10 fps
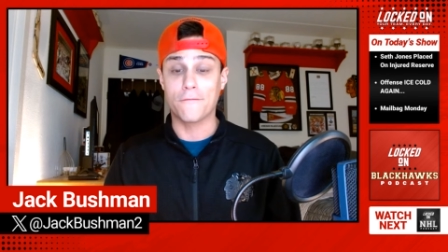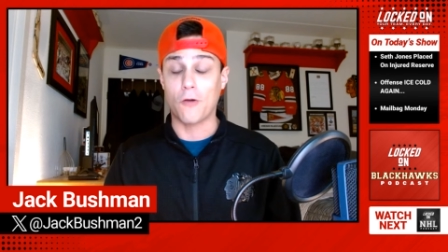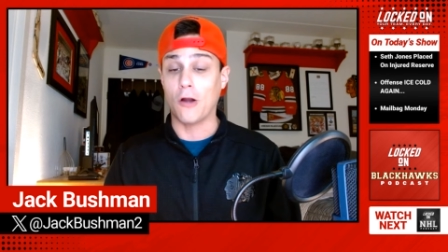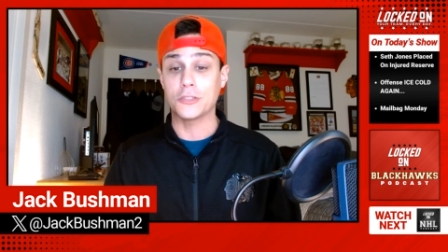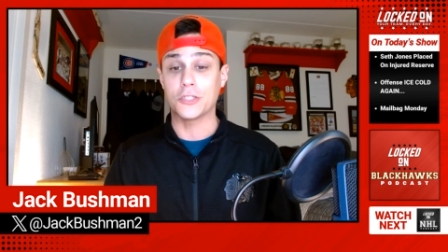
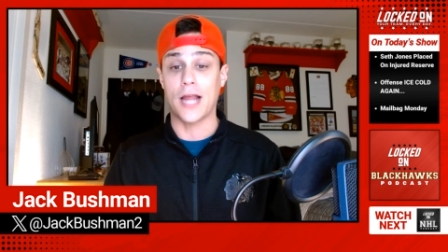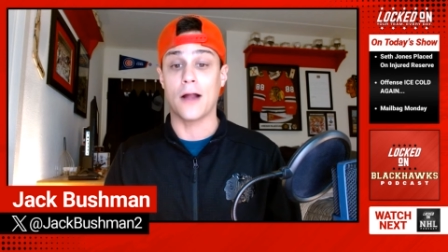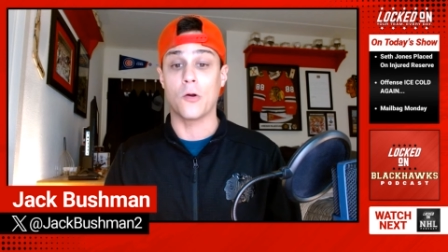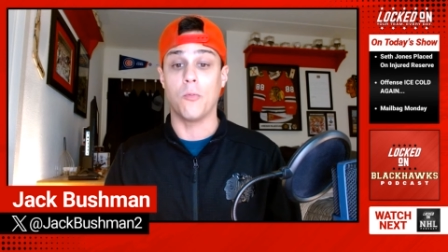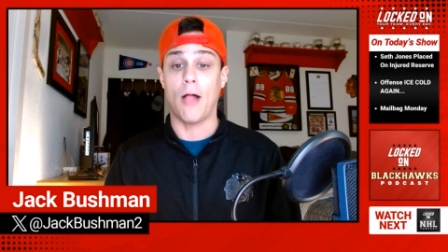for our
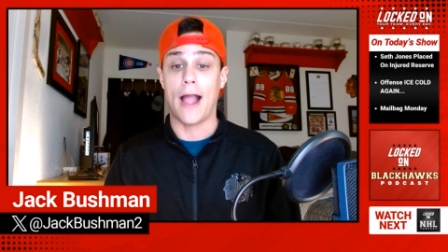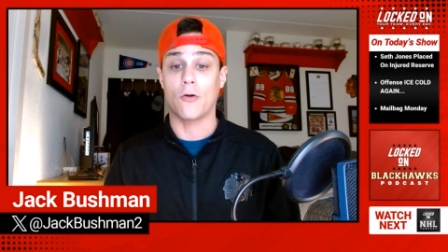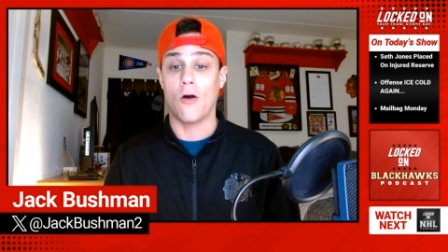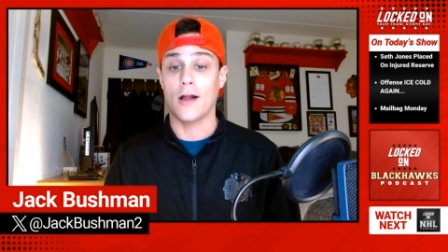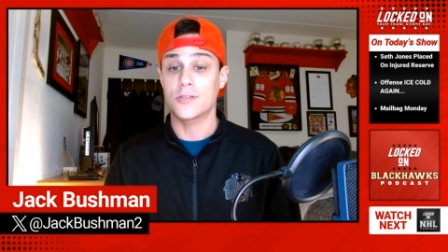Chicago
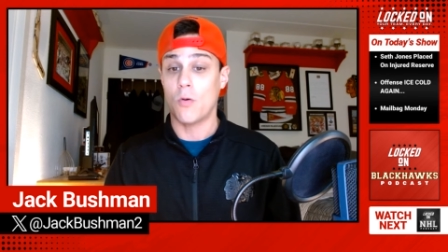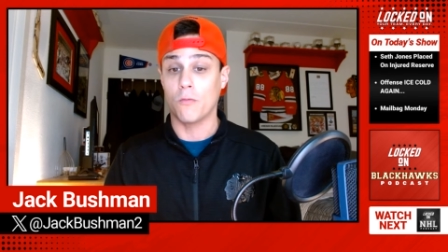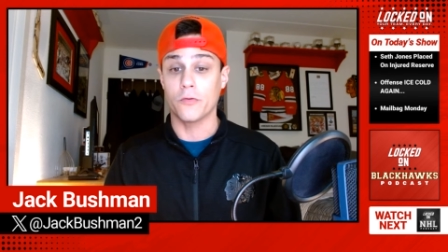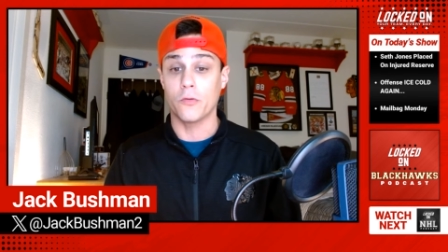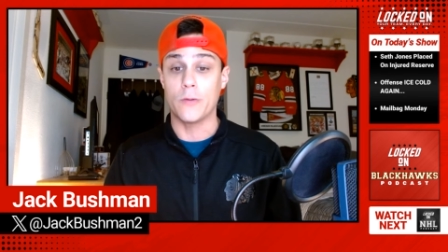Blackhawks
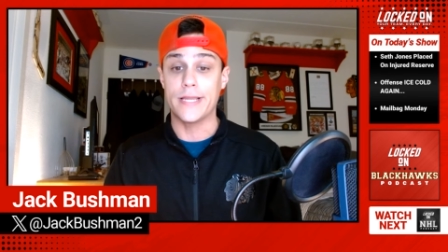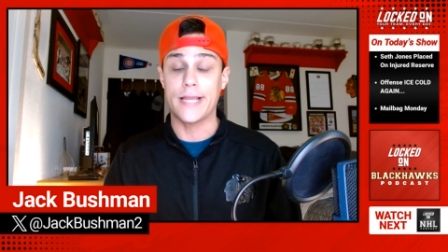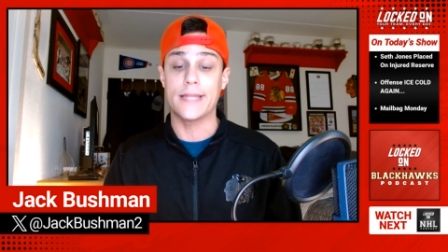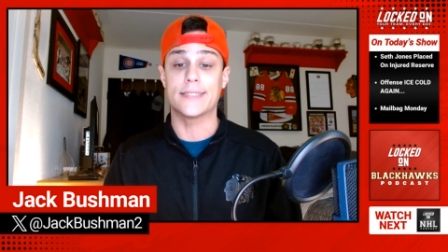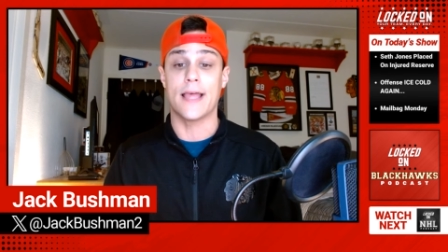over the
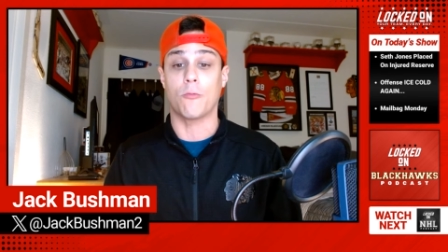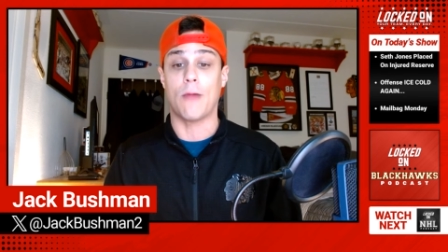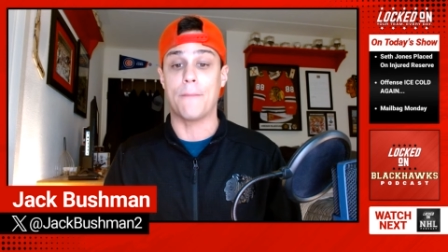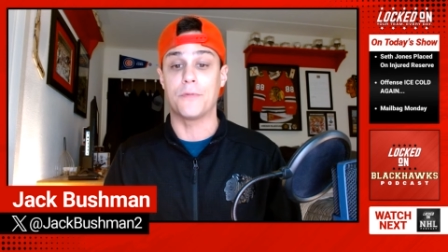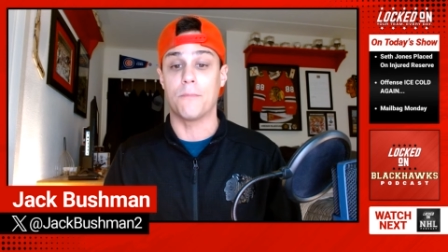weekend as they
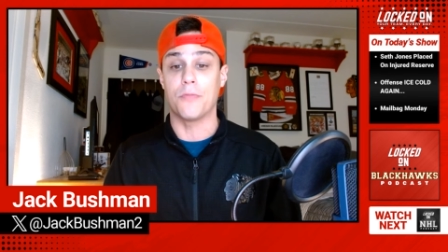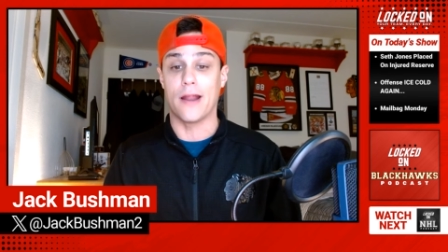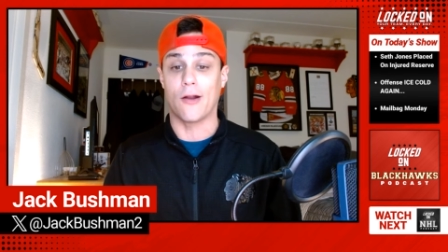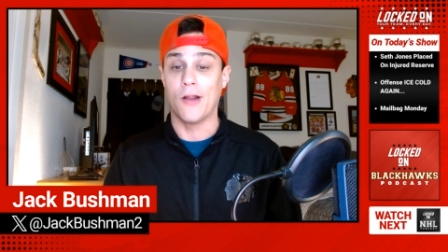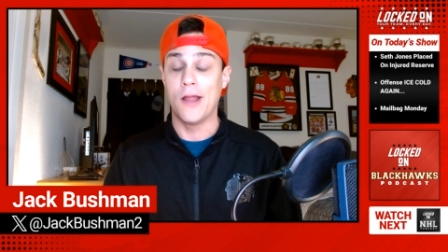wrapped up
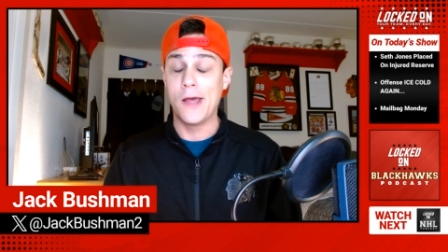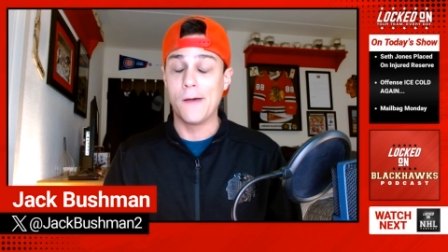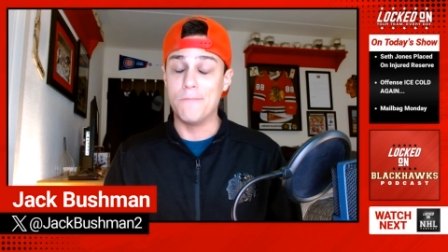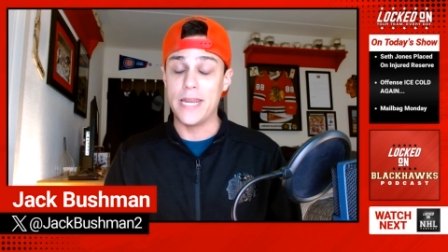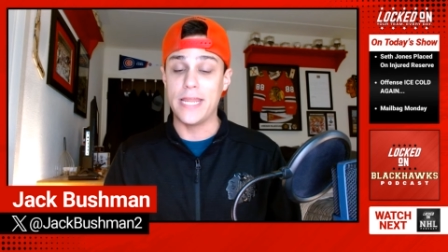their
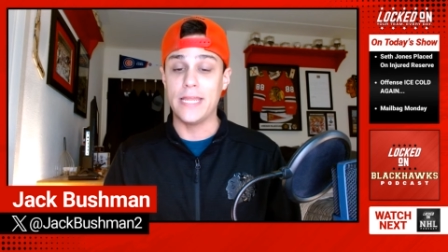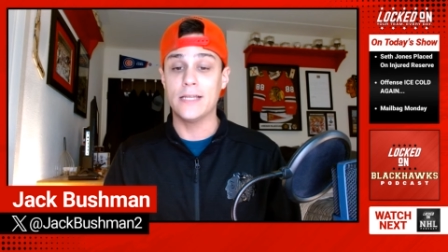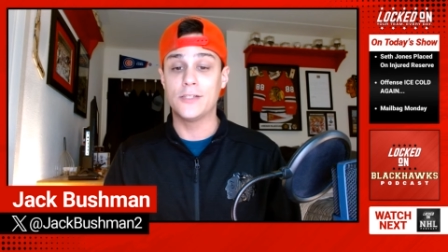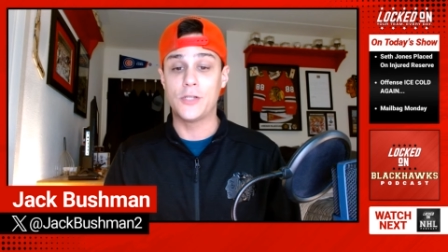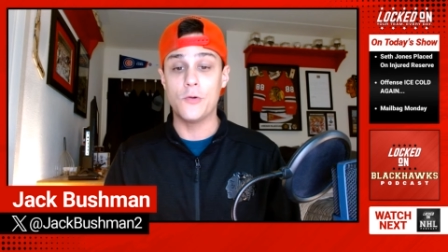
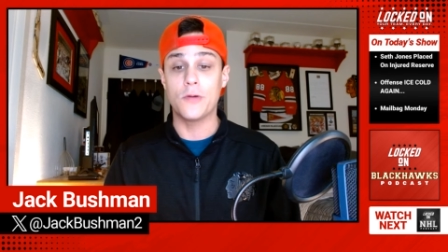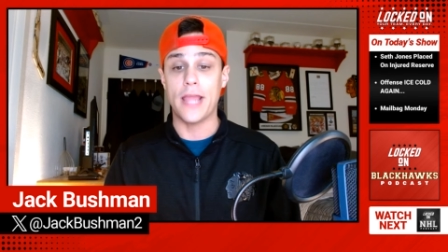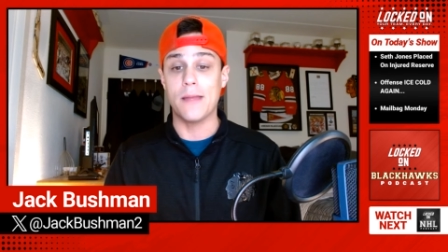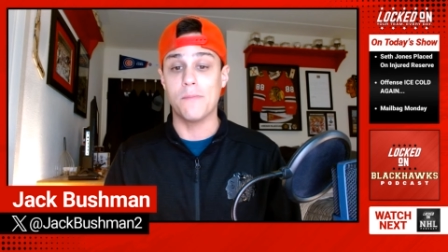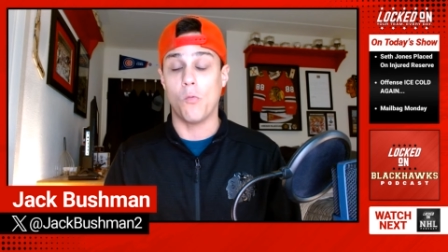mini two
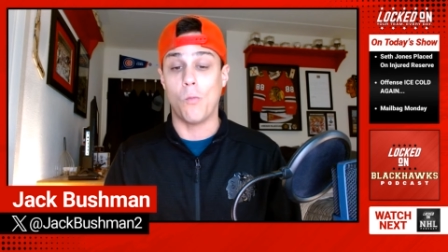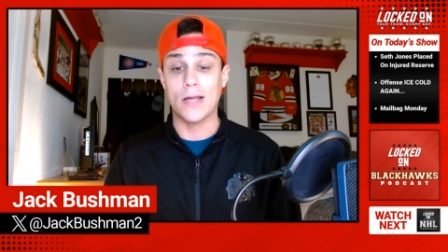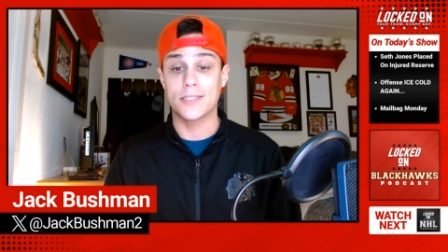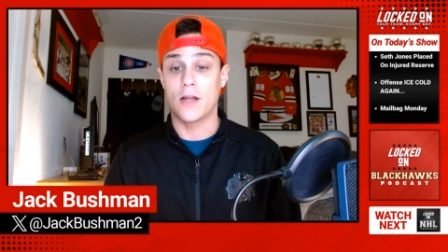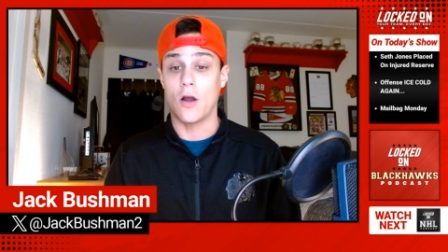game
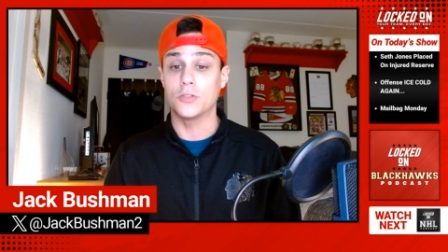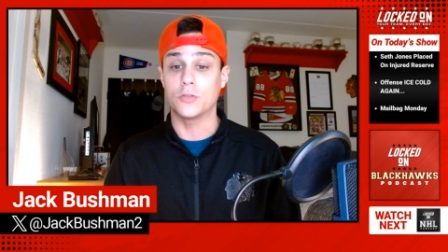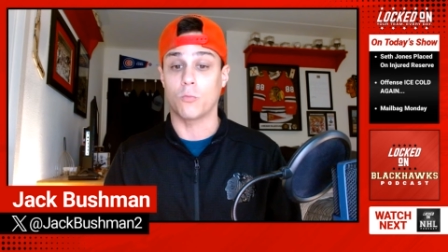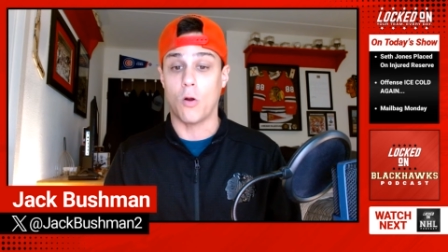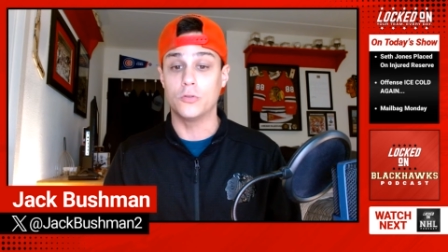West
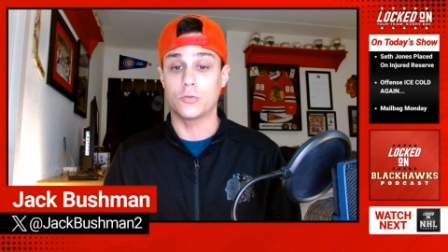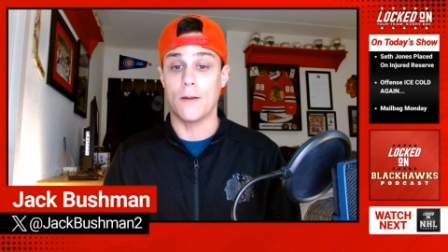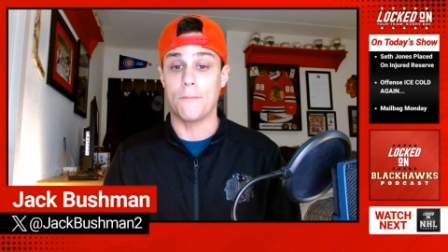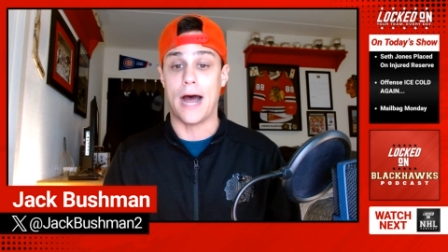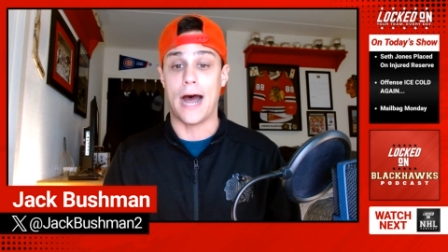Coast road
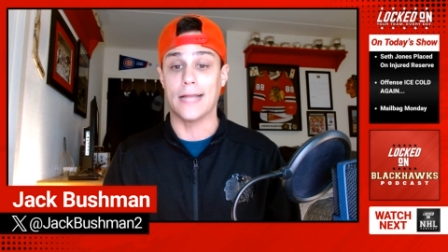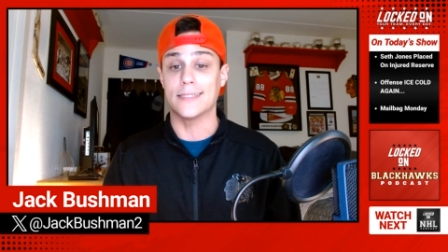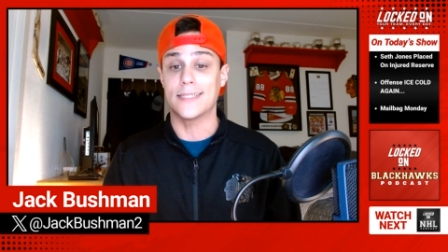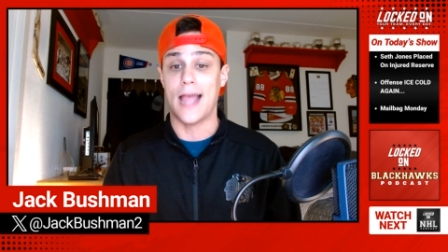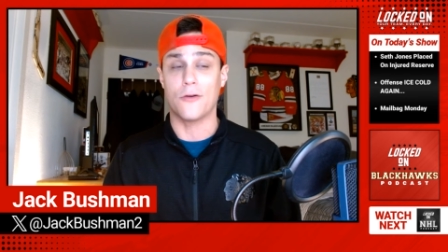trip on
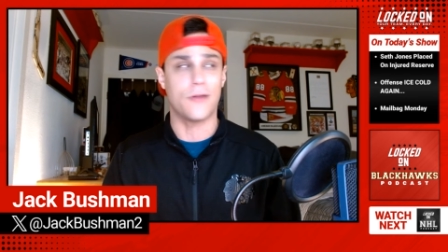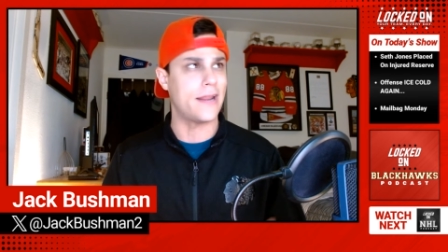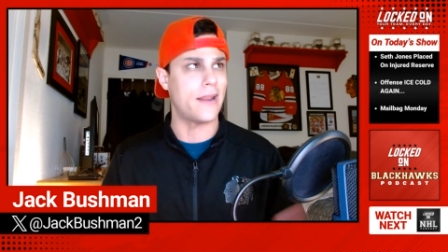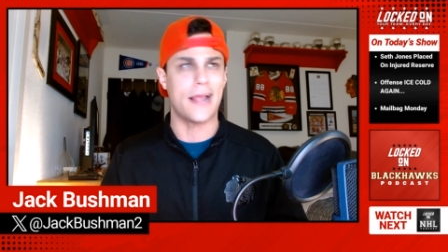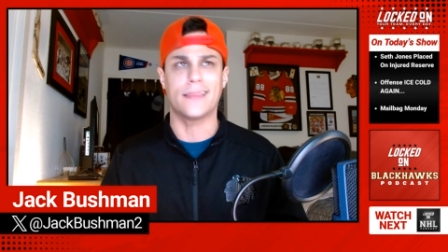
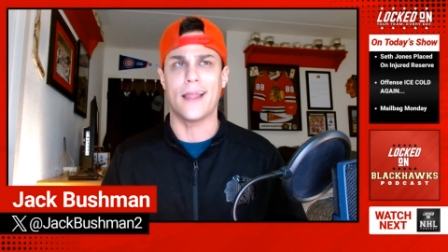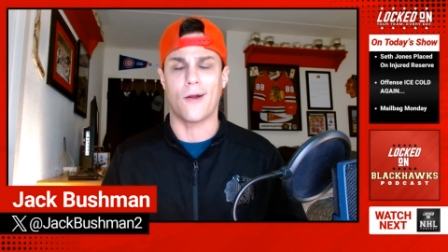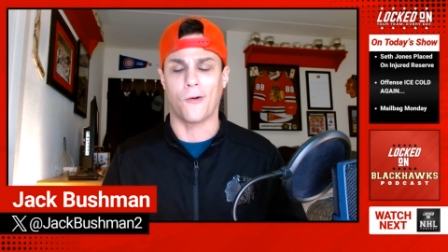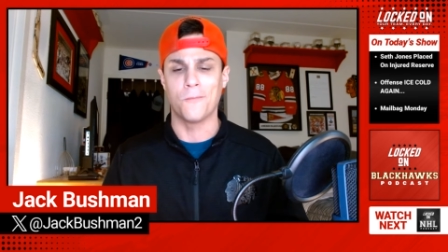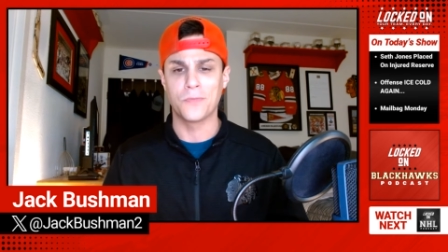Saturday night.
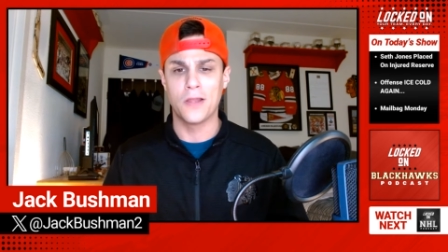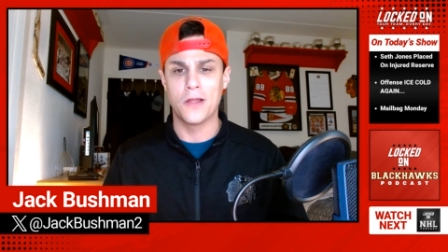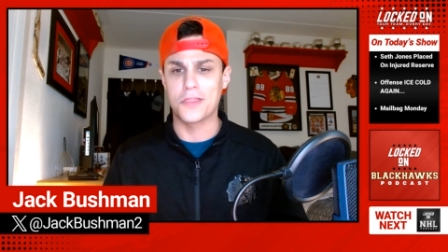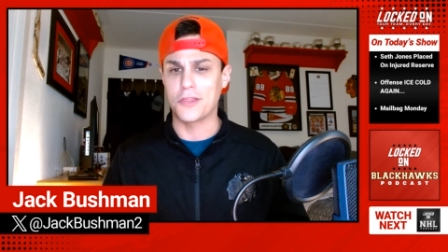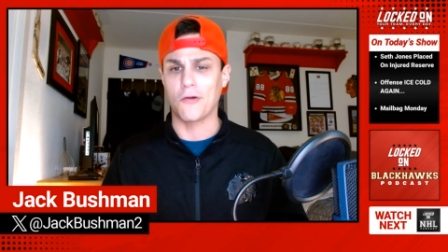Their
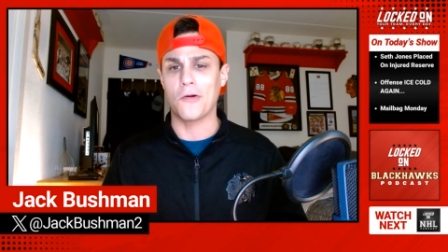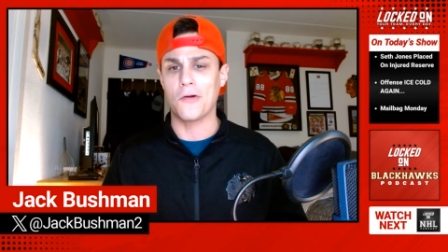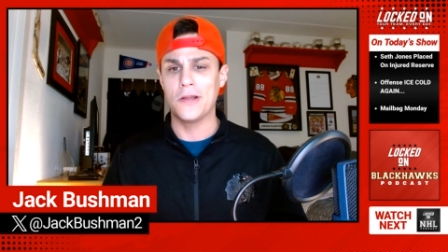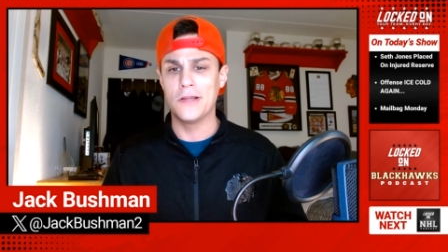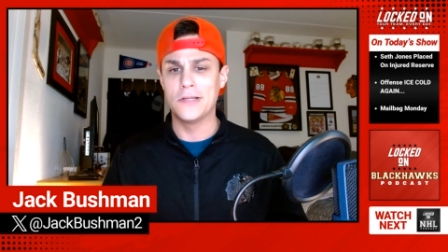third